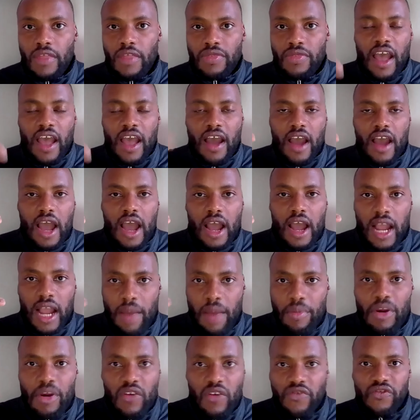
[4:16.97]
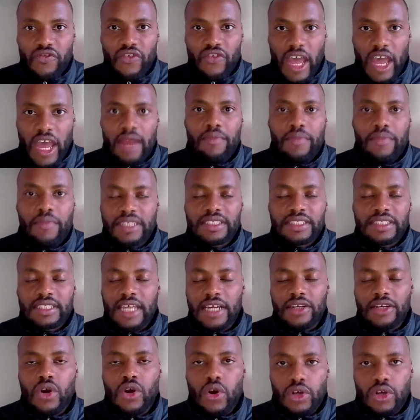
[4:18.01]
There are a couple of elements
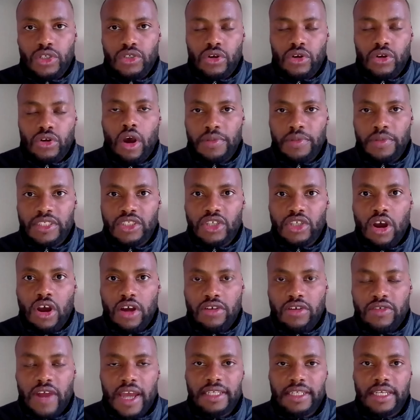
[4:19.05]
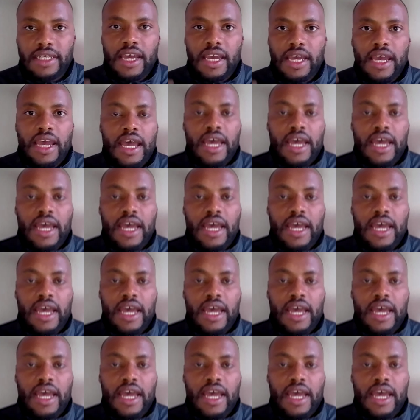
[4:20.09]
that go into an options contract.